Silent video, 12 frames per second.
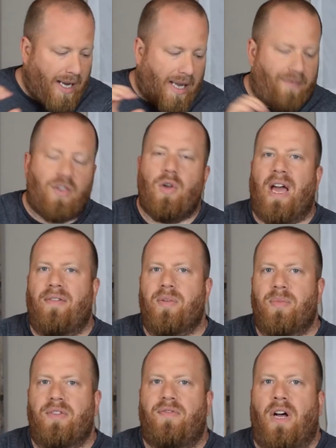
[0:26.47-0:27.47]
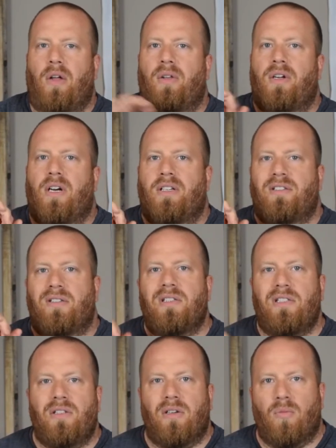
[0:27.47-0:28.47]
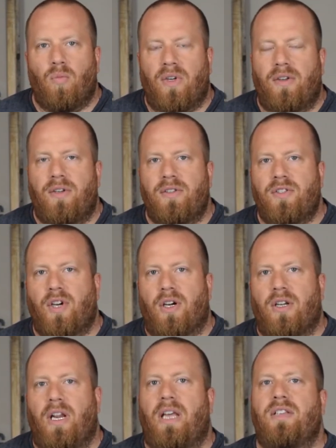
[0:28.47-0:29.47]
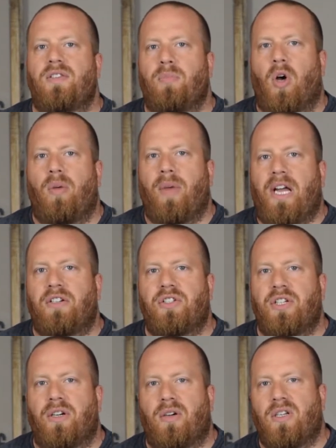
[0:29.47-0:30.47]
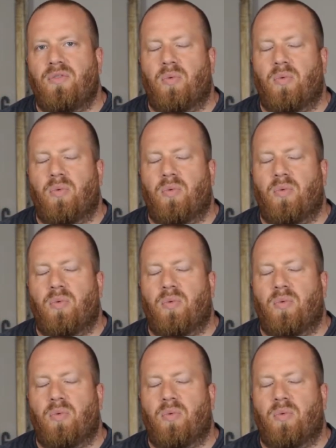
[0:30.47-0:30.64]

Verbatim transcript: If you haven't been following us, we started a small batch series.